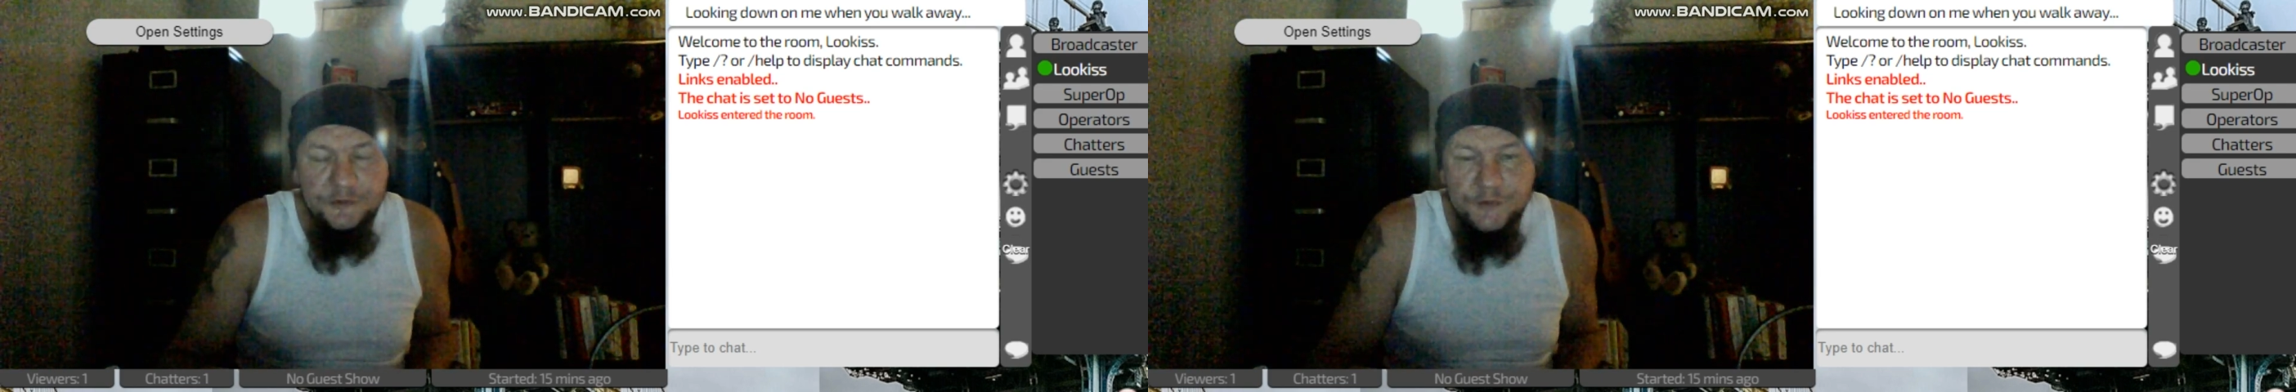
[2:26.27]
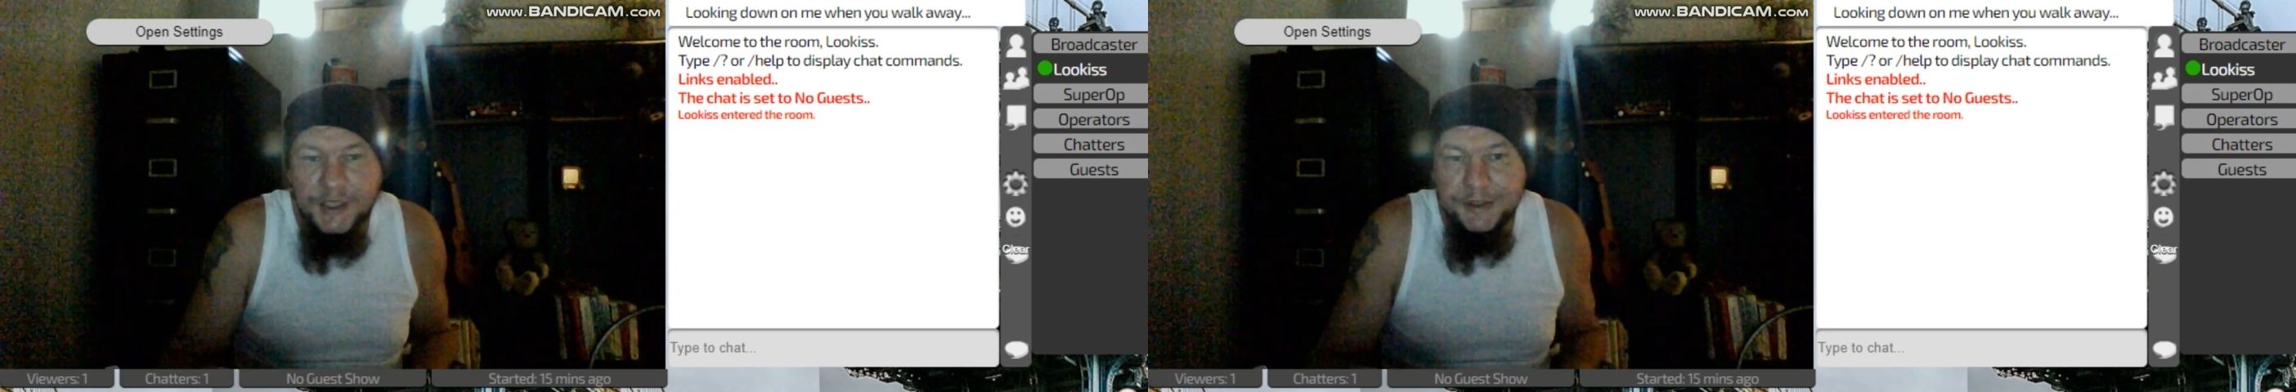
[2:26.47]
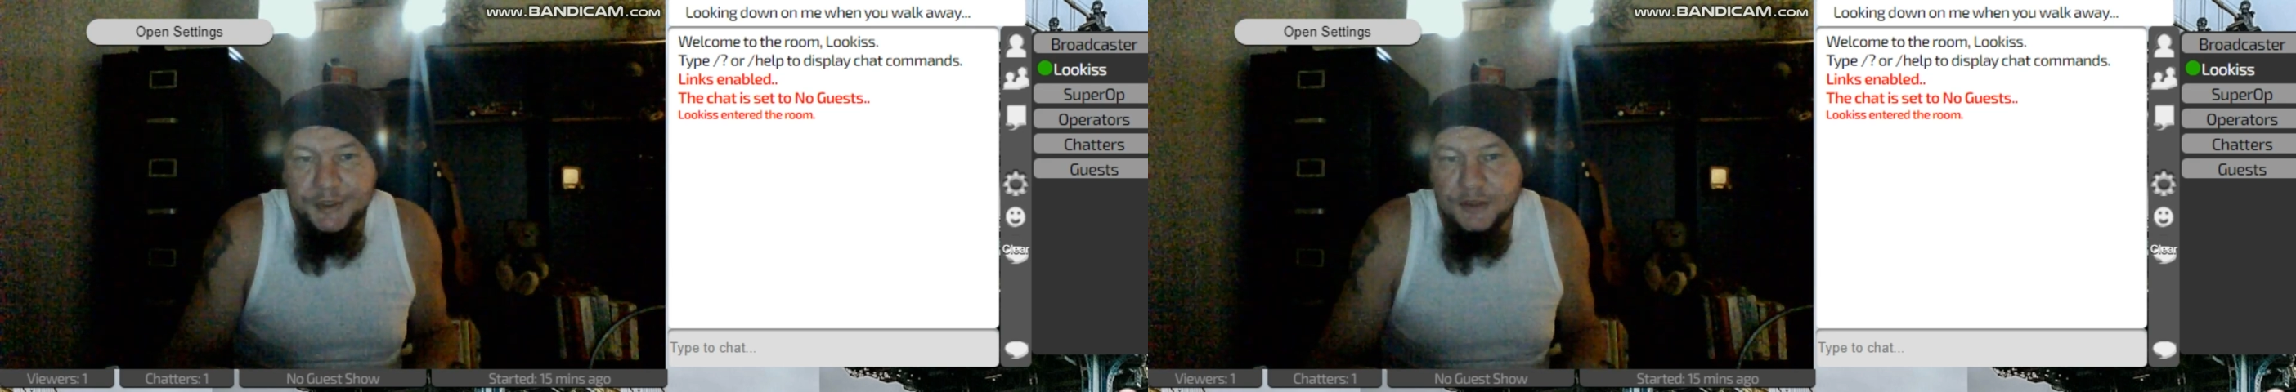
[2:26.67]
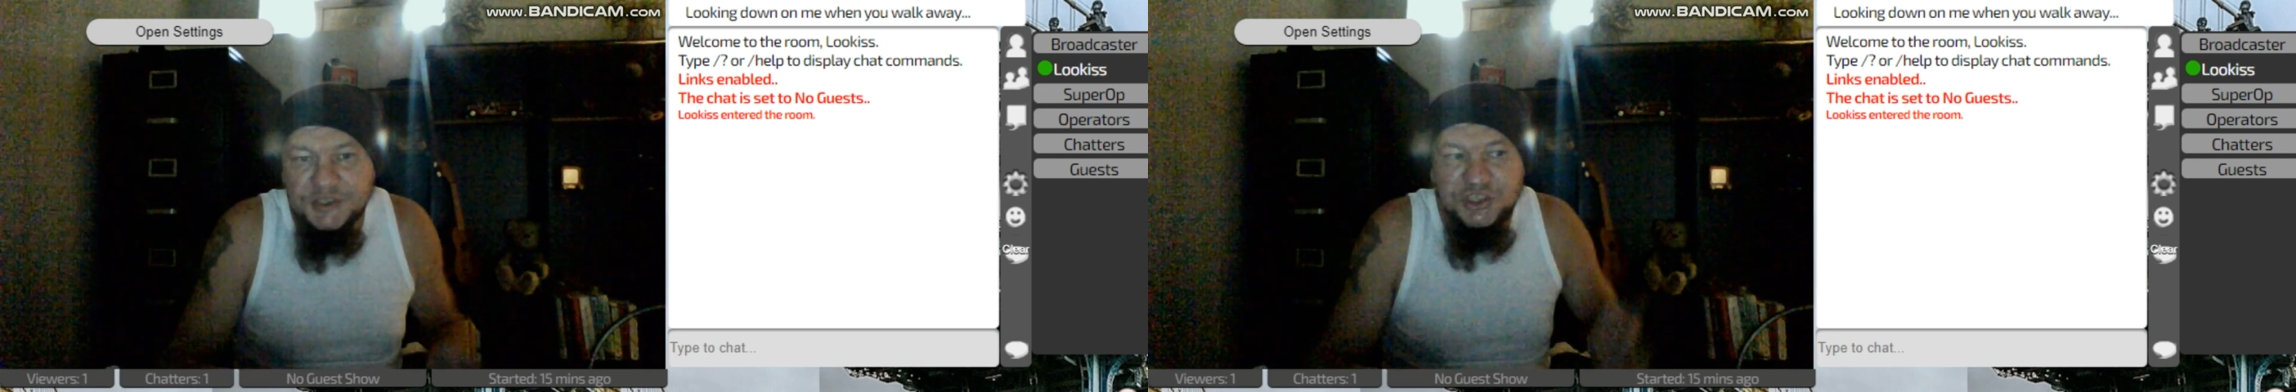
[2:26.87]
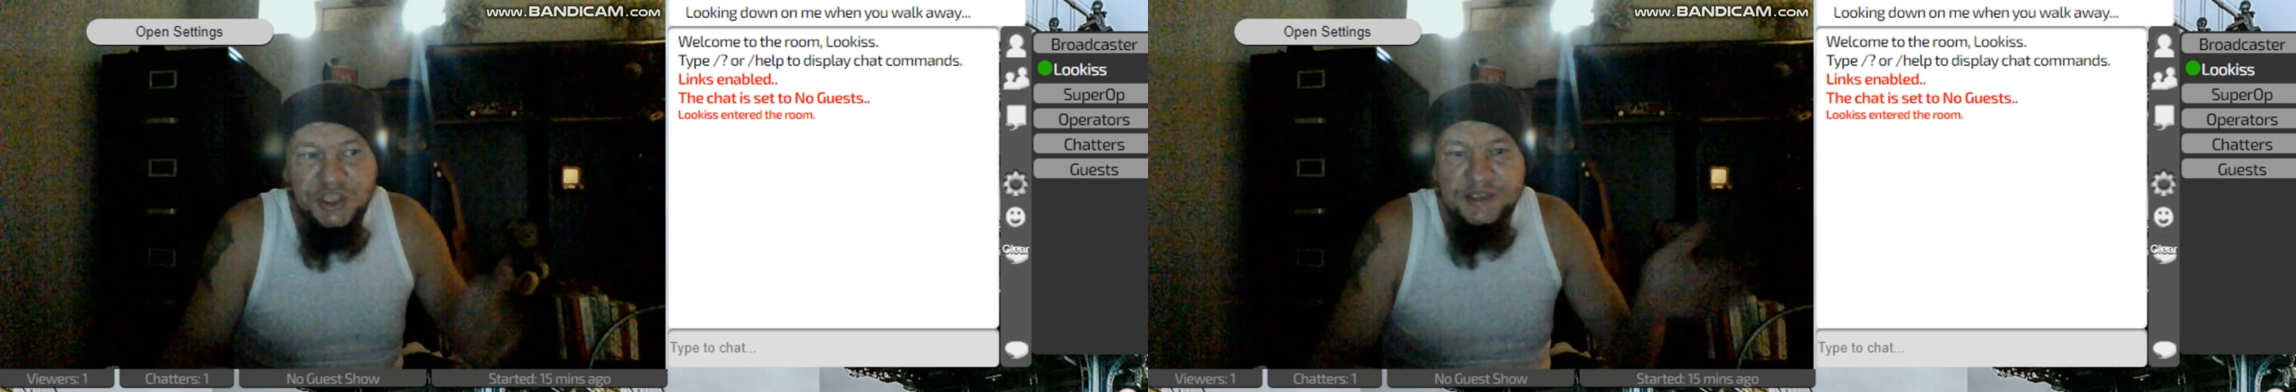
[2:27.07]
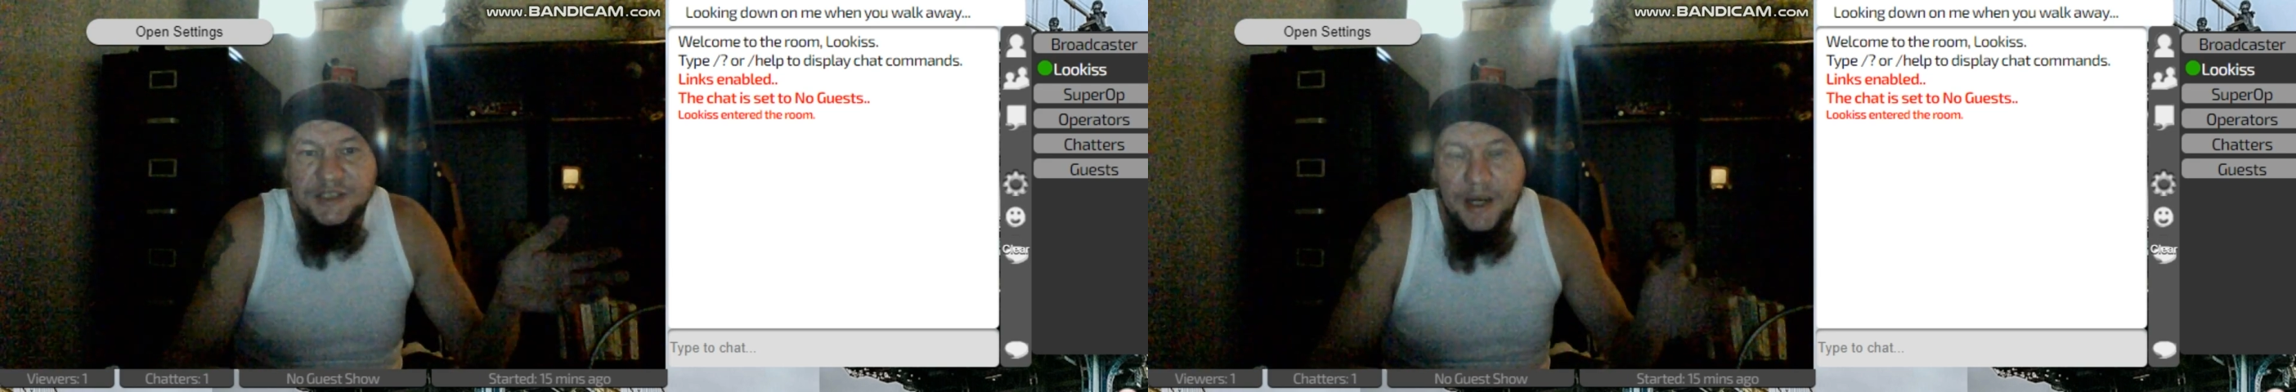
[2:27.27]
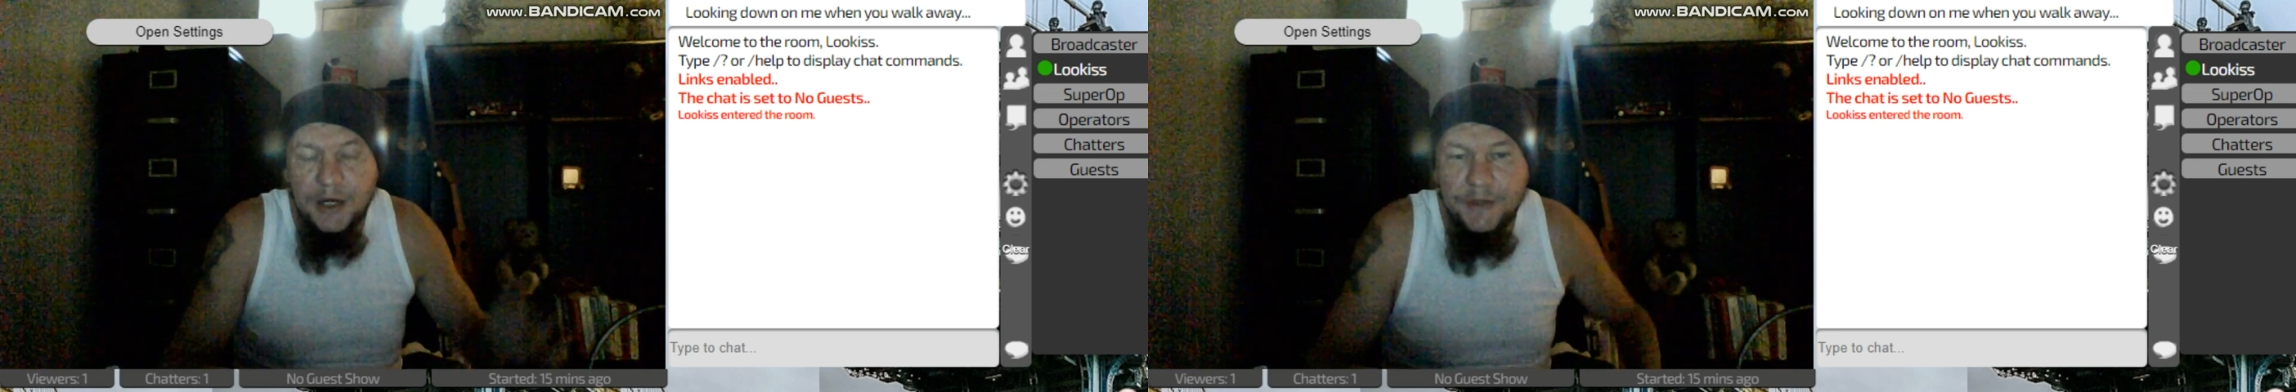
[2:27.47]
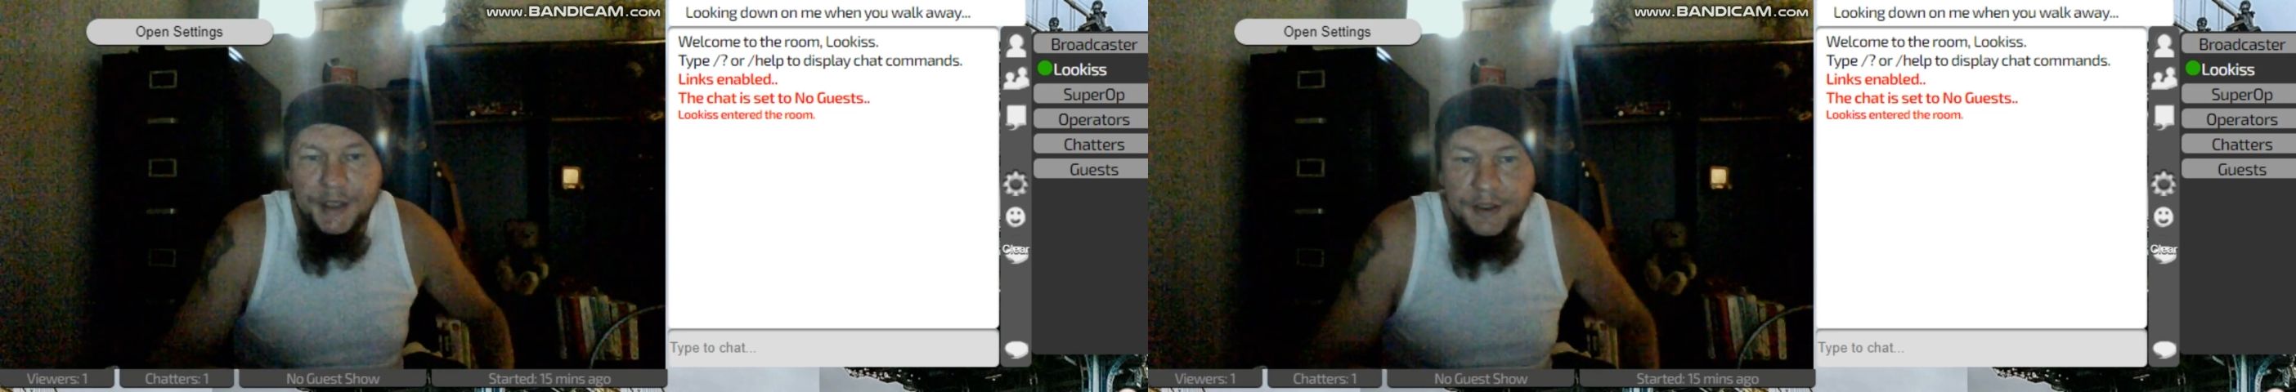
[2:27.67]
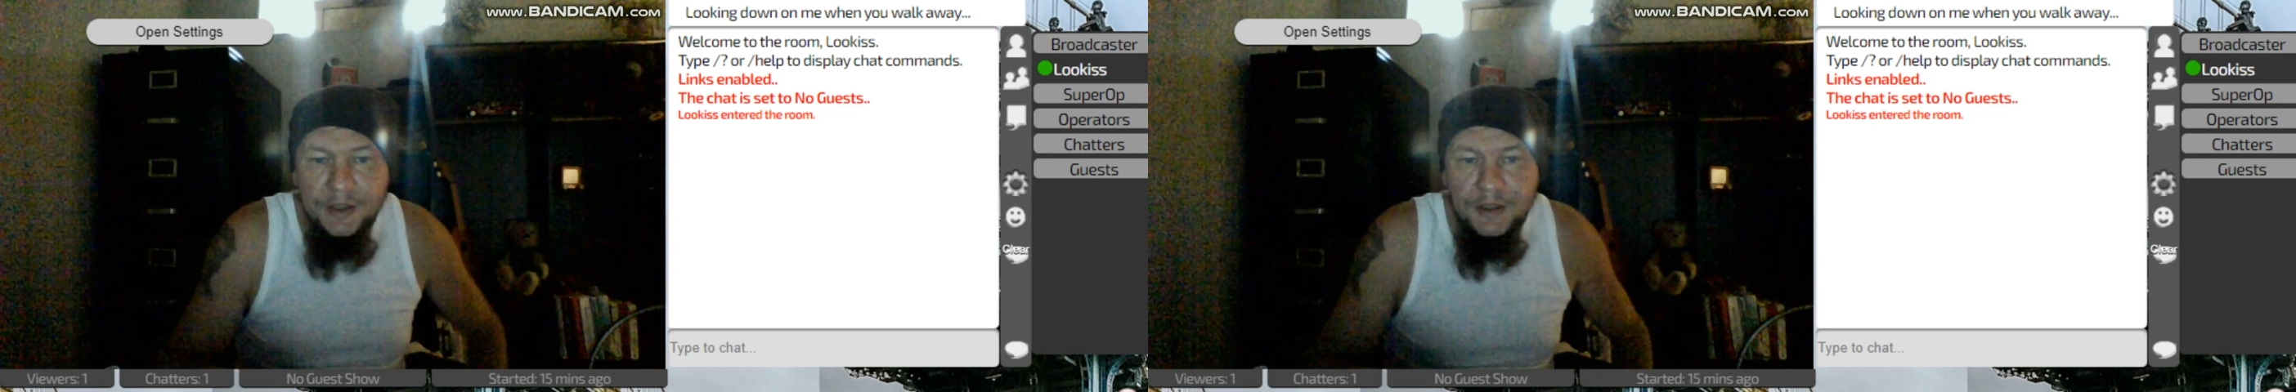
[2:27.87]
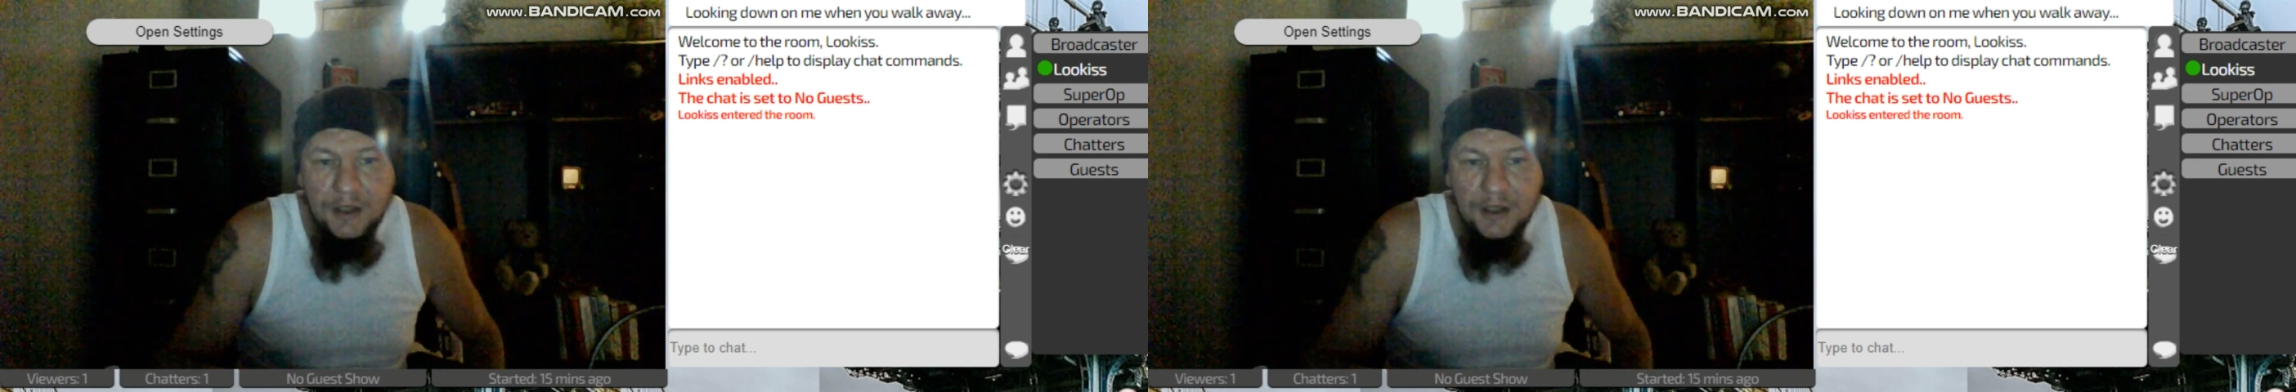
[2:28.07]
freaking, this chick Terry,